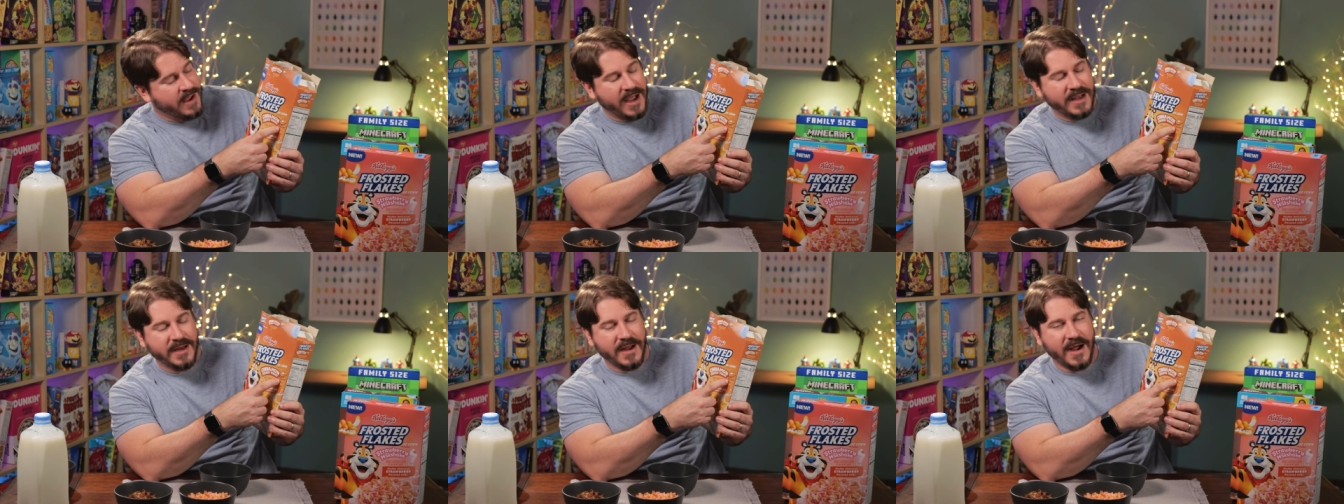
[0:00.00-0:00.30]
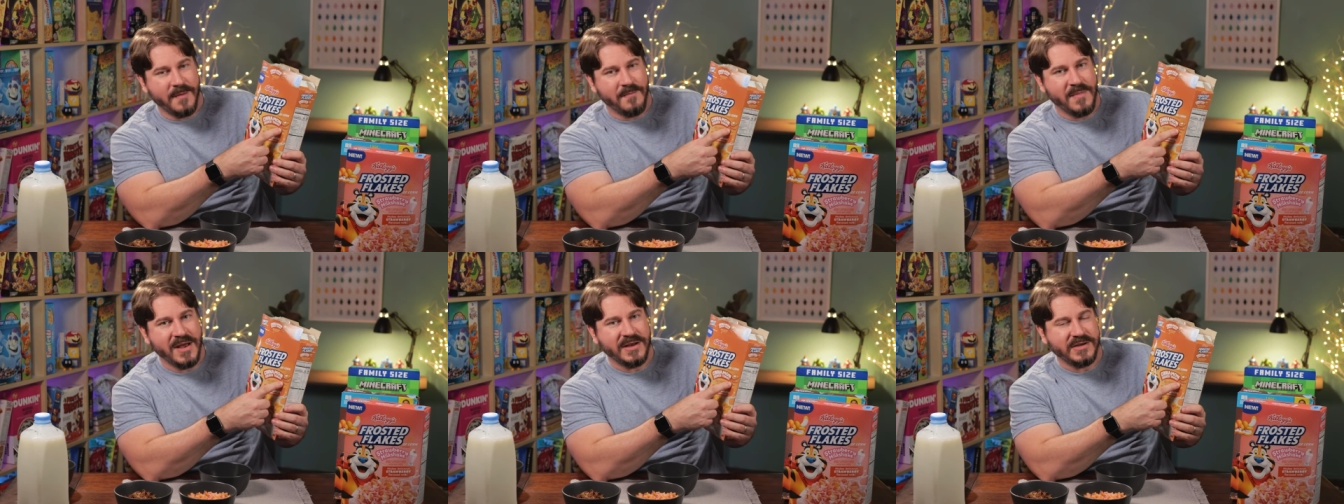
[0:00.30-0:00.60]
I,
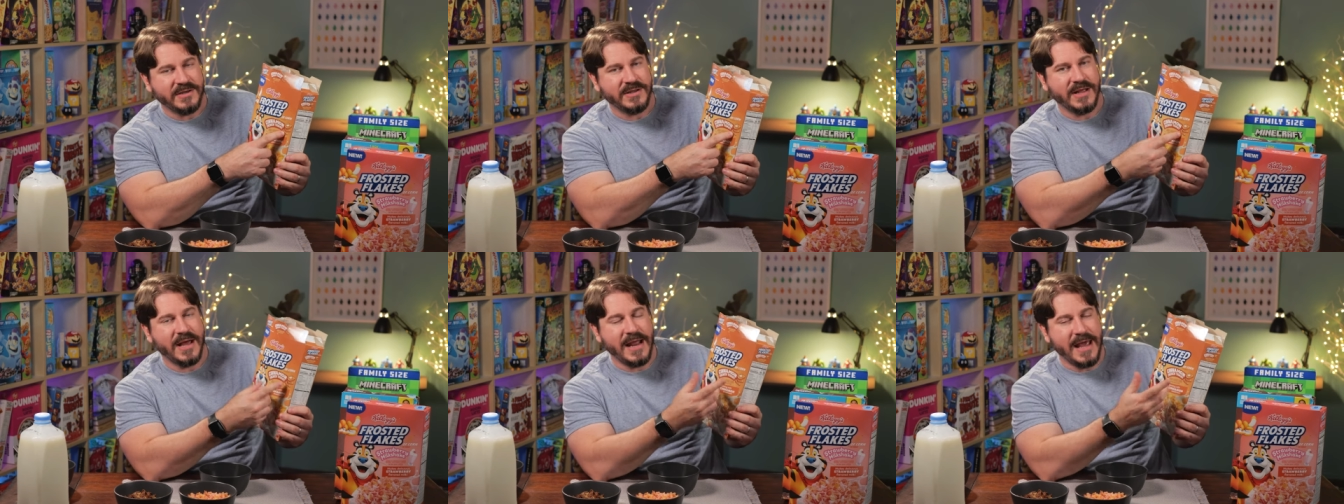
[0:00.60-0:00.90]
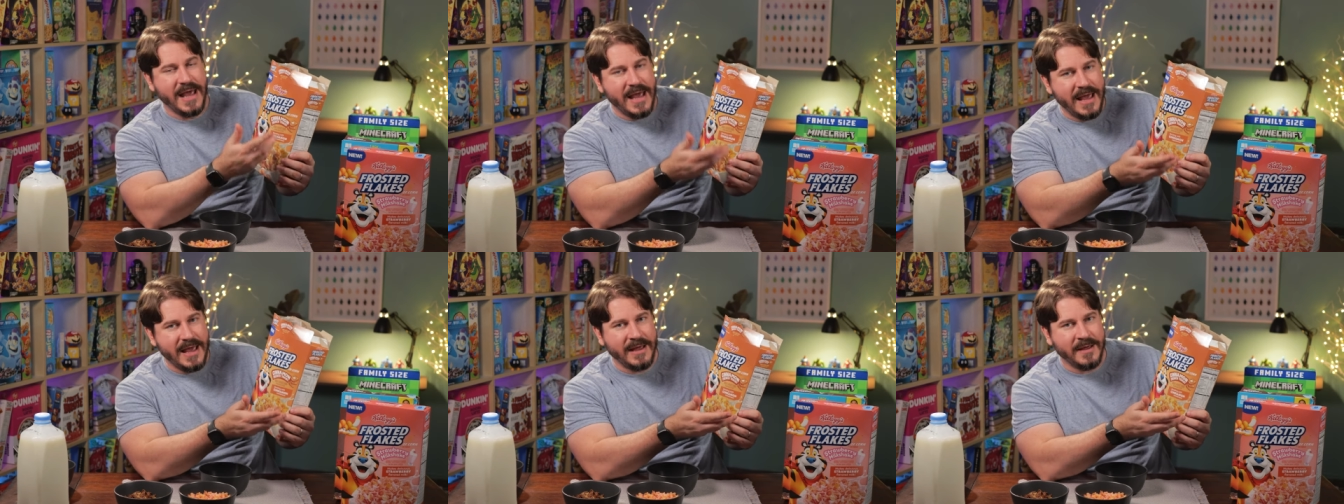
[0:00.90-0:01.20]
I mentioned
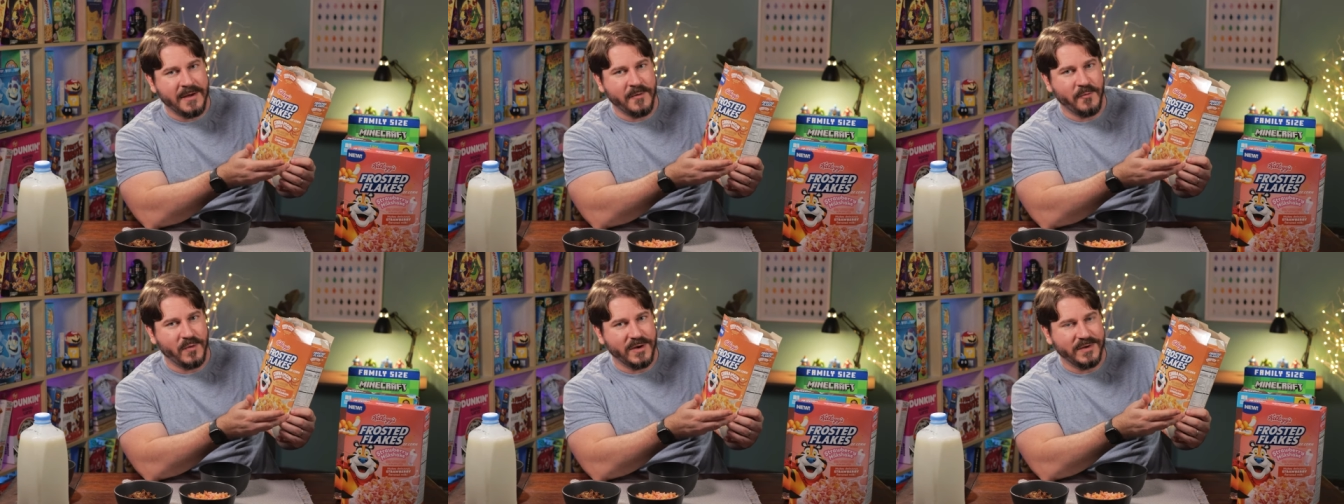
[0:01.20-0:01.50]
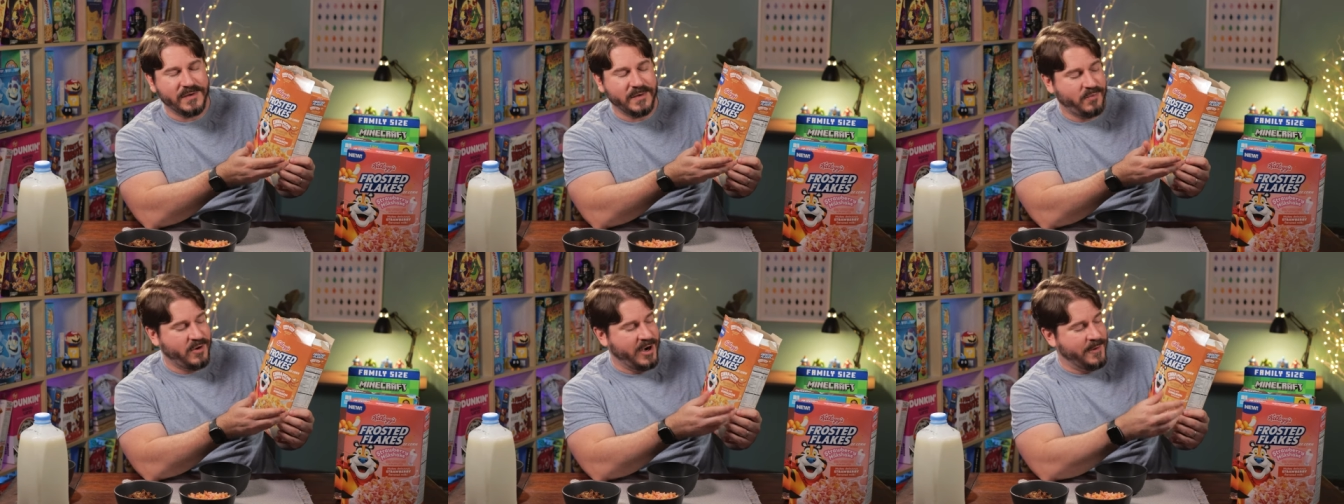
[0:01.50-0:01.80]
that egg
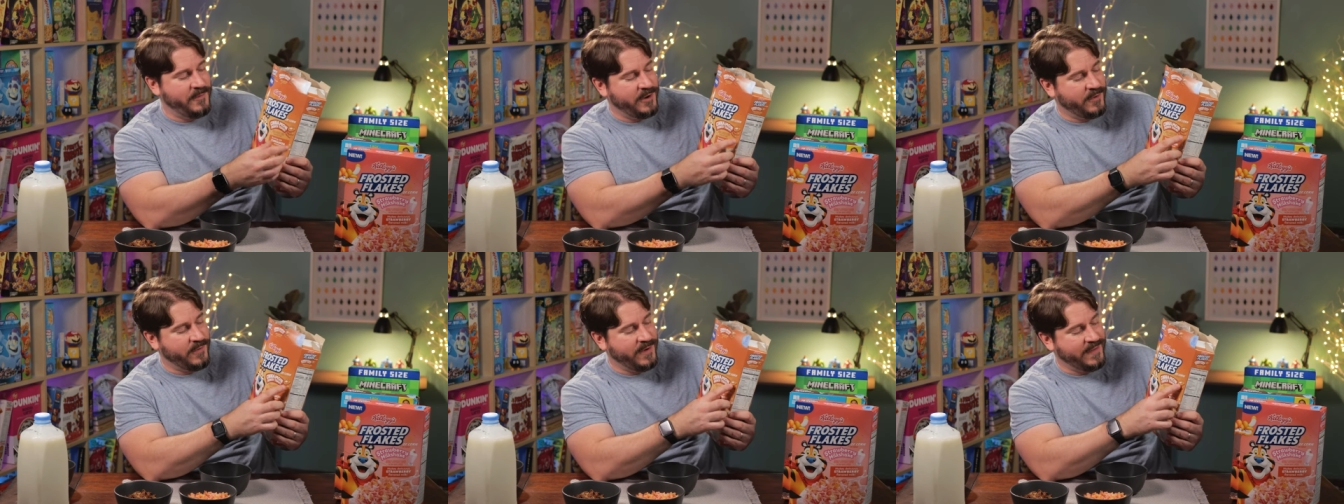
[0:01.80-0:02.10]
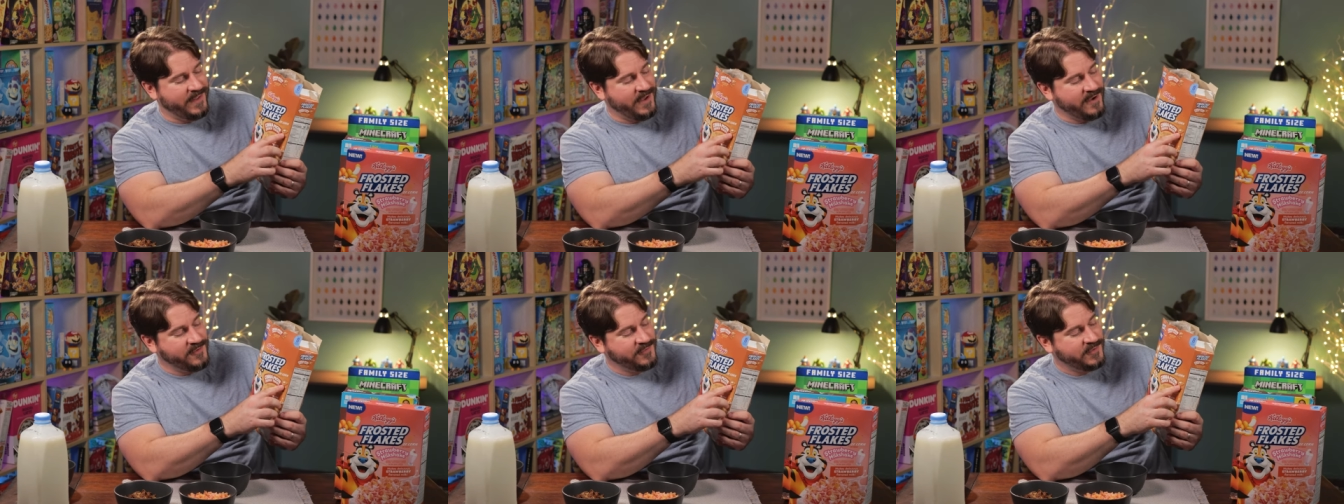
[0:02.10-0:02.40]
was a primary
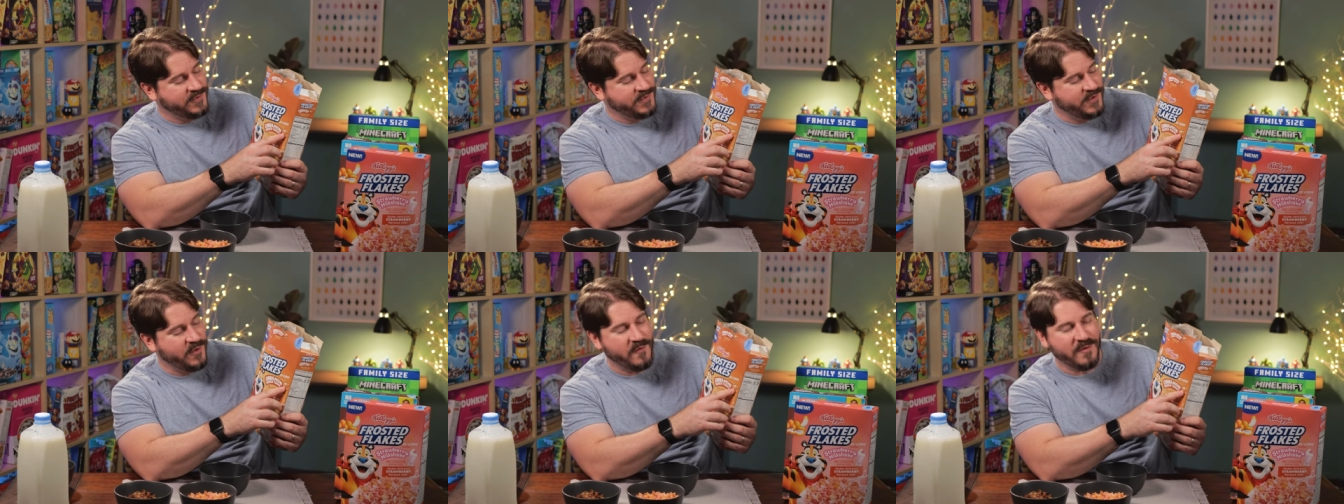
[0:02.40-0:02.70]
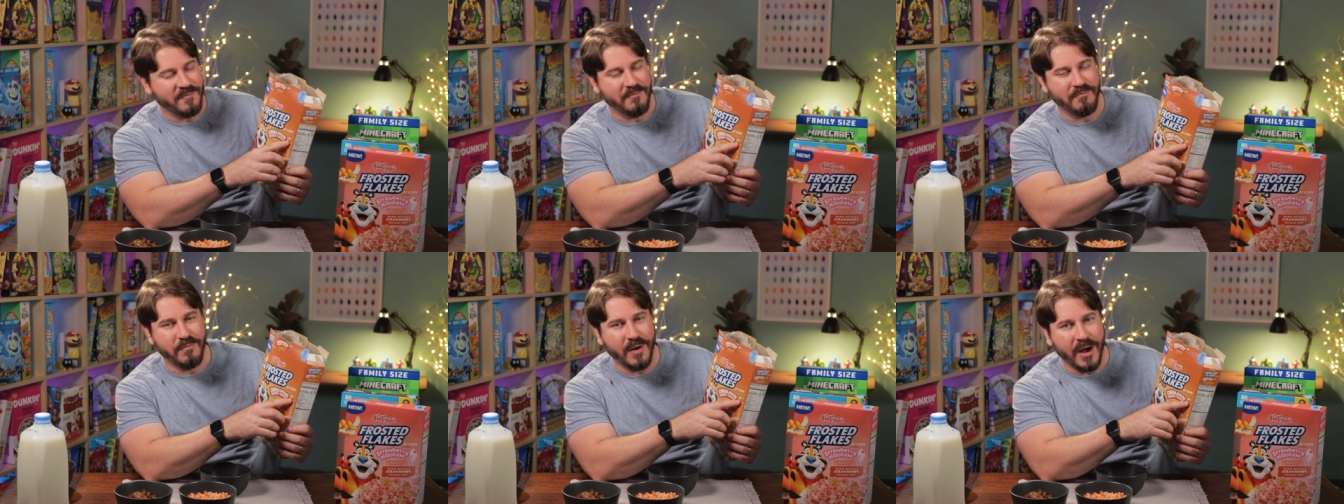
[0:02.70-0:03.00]
ingredient. They also show it
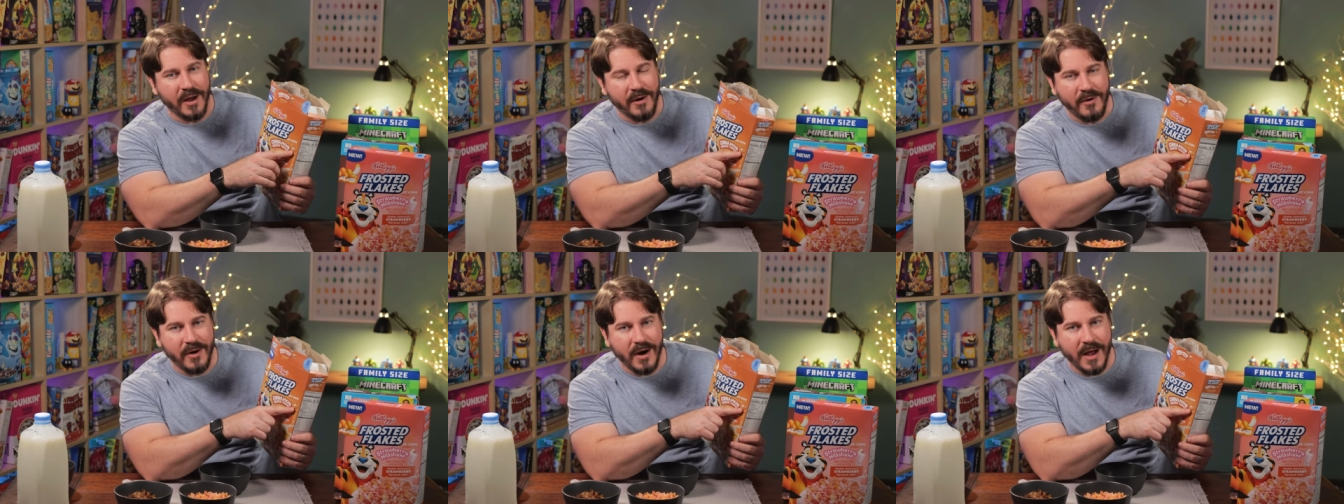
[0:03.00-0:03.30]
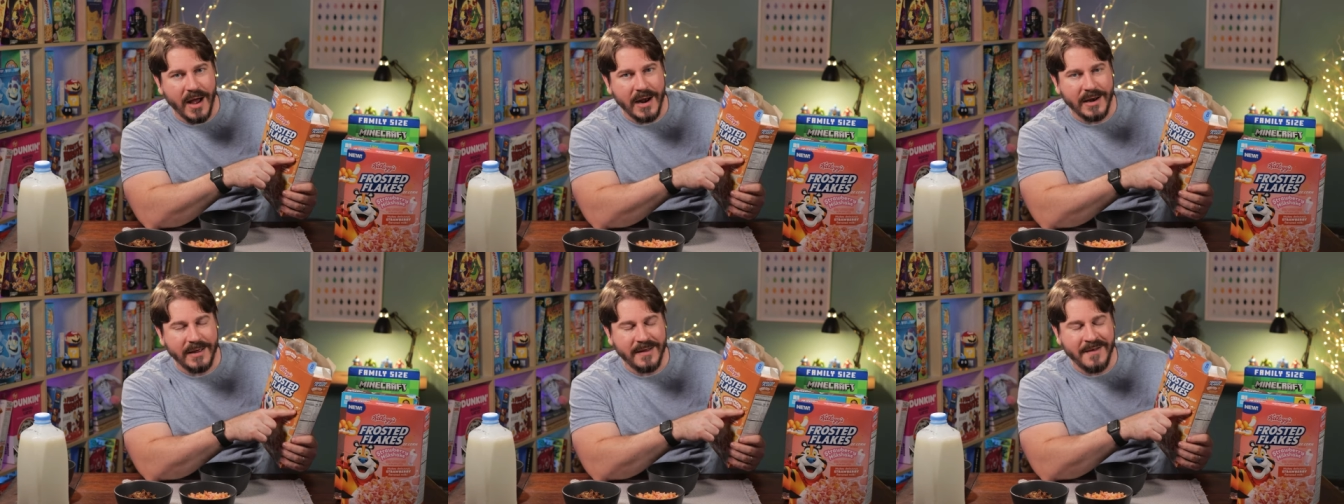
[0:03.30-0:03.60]
with butter
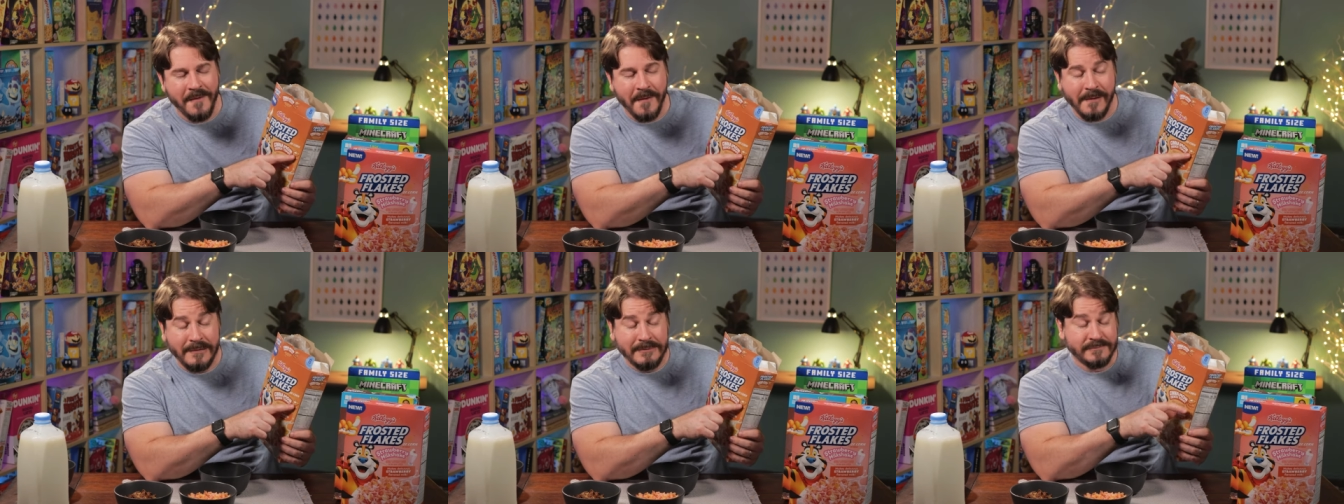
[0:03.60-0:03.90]
on it.